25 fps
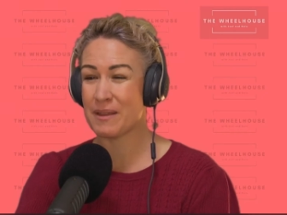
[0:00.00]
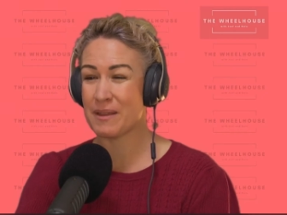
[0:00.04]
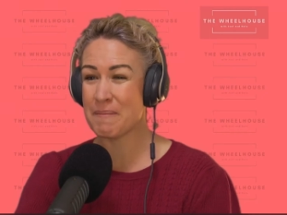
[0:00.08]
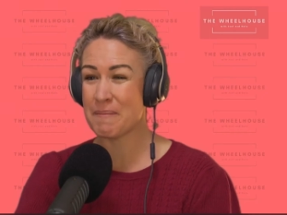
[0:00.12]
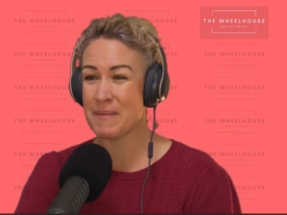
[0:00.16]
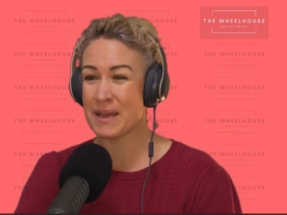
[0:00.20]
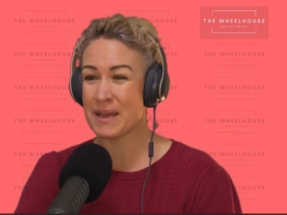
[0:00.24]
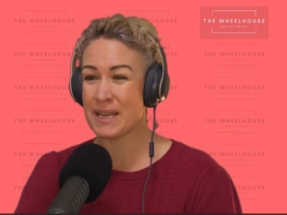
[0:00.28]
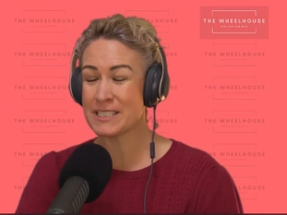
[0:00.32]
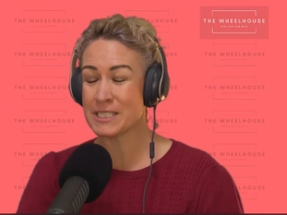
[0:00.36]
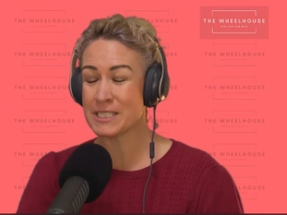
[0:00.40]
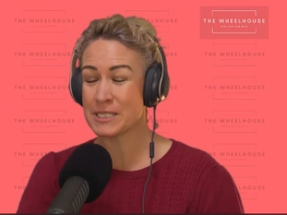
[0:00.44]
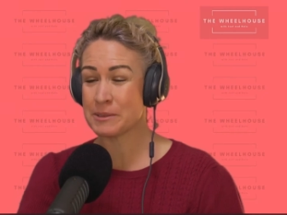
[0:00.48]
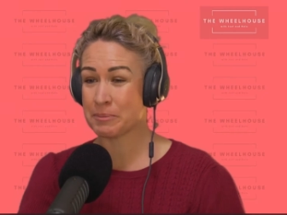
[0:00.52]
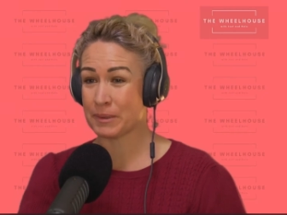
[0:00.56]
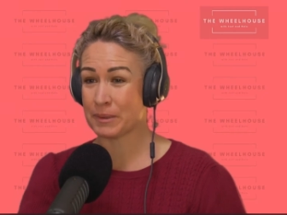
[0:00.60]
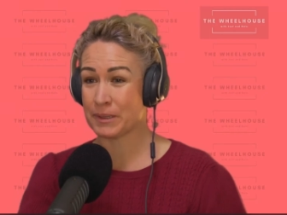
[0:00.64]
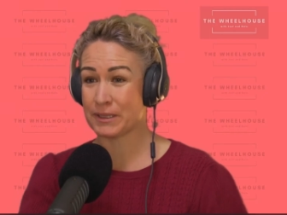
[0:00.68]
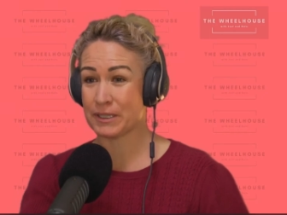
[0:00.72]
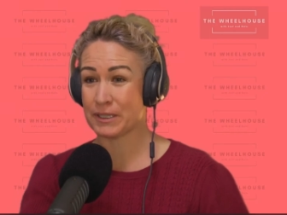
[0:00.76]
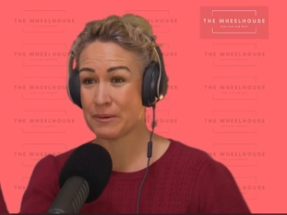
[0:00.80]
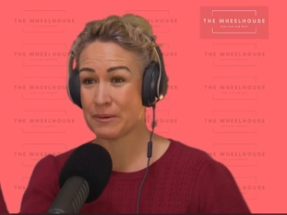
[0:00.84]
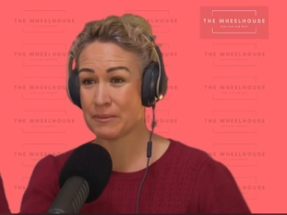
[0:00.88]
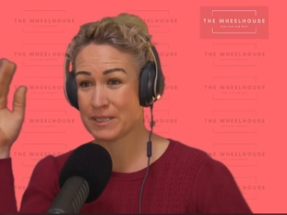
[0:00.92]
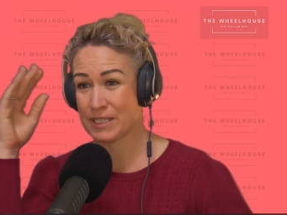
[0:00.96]
The men's
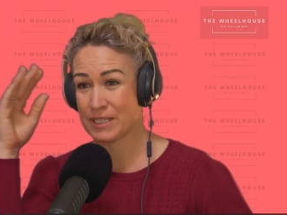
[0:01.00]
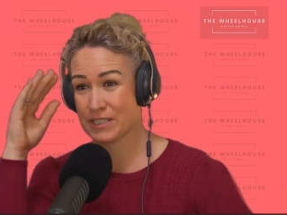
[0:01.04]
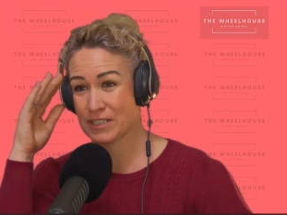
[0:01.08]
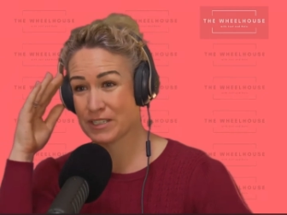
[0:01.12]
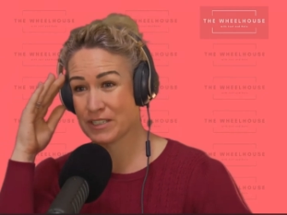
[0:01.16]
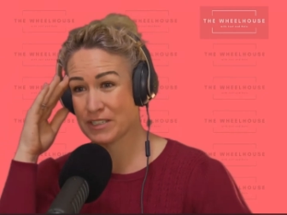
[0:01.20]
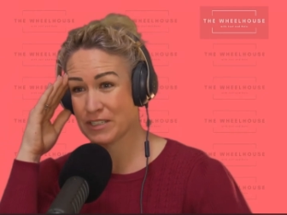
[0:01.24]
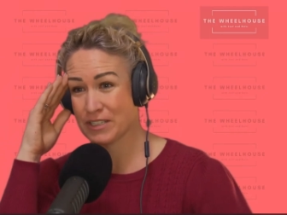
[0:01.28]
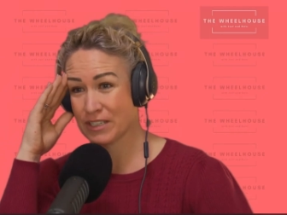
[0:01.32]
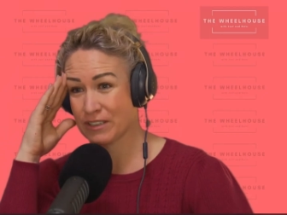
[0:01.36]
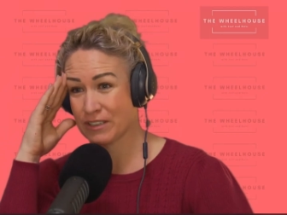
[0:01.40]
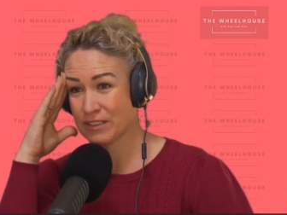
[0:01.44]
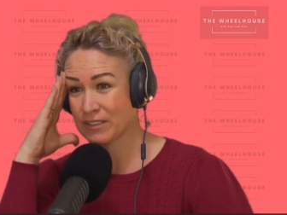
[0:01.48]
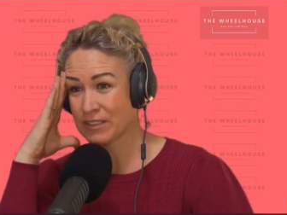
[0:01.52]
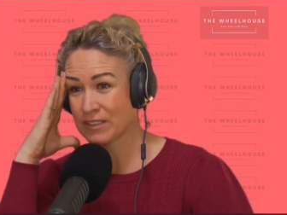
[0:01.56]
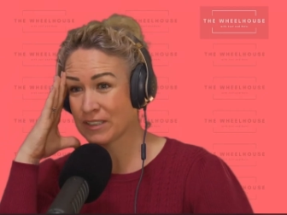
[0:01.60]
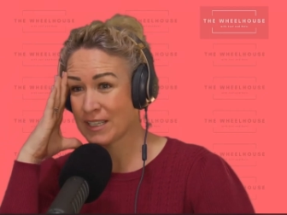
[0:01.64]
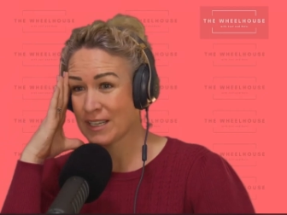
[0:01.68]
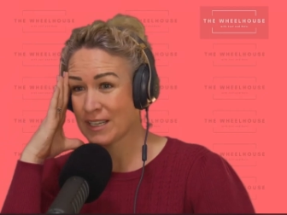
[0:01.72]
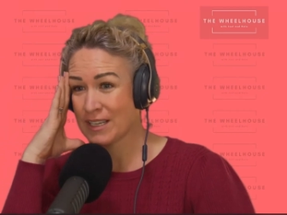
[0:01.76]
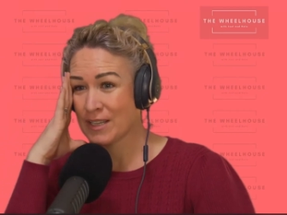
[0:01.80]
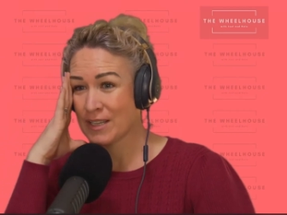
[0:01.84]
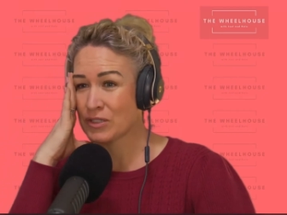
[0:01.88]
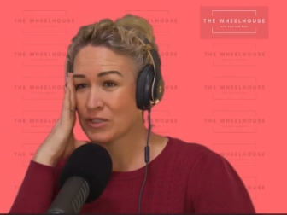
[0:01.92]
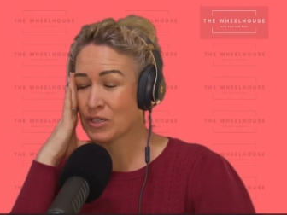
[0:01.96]
sprint competition, Joel,
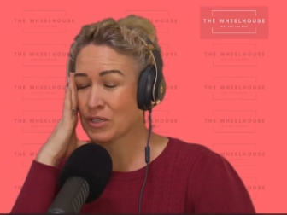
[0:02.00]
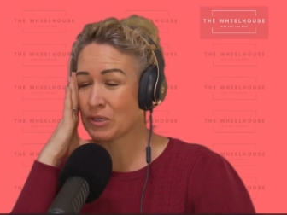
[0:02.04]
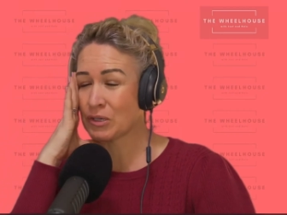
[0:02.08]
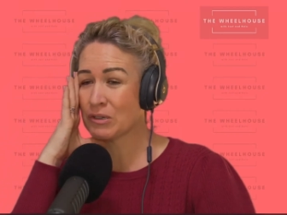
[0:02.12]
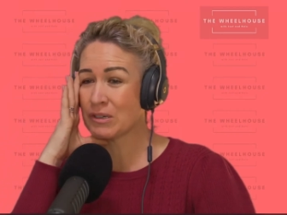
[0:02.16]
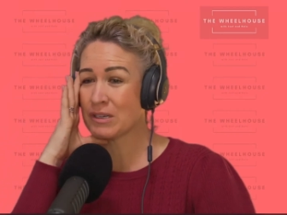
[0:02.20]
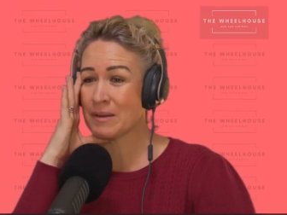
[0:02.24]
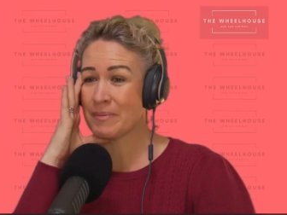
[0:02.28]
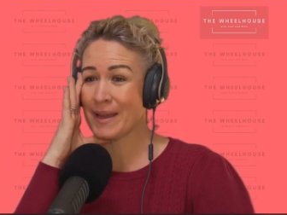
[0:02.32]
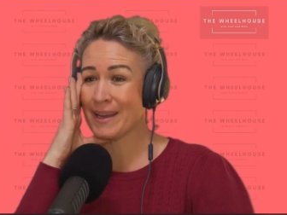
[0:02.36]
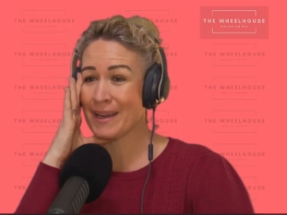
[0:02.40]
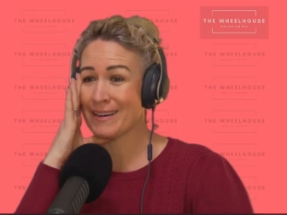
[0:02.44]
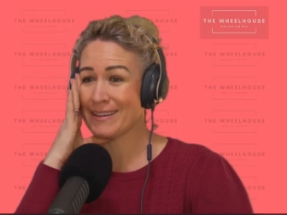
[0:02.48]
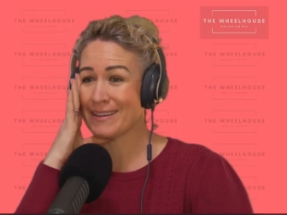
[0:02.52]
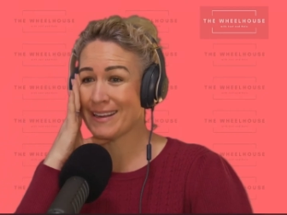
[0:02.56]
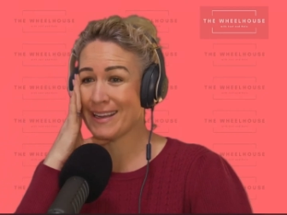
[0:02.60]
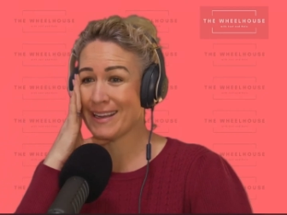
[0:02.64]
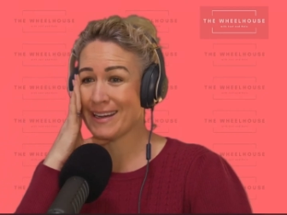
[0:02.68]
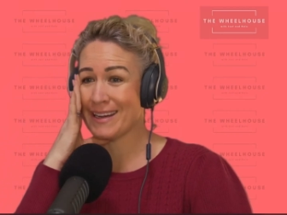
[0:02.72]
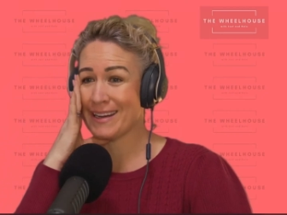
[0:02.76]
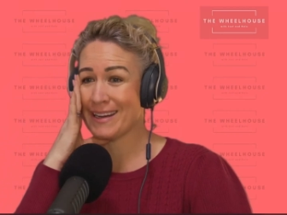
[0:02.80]
mm. talk about